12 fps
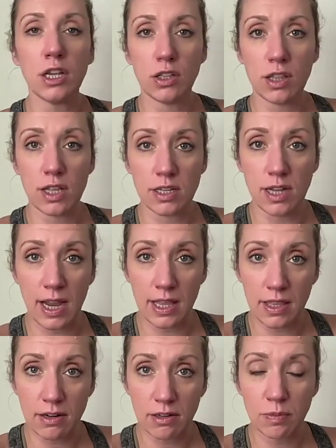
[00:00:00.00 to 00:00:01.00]
the
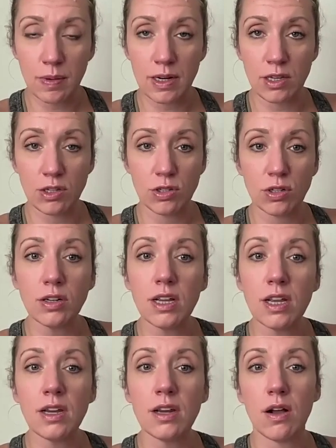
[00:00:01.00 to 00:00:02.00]
dilator has been
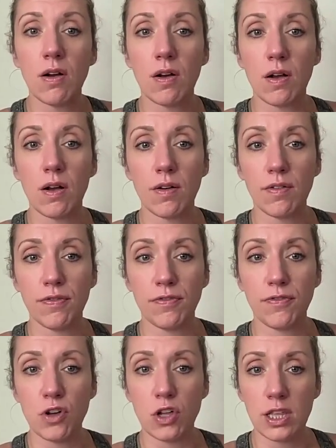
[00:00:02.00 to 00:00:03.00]
inserted
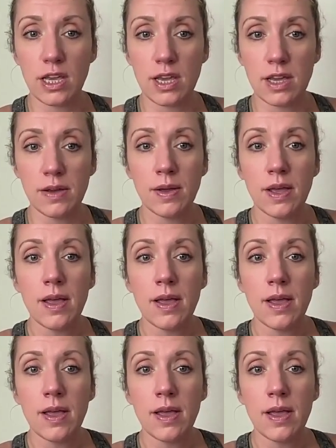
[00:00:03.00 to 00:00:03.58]
fully,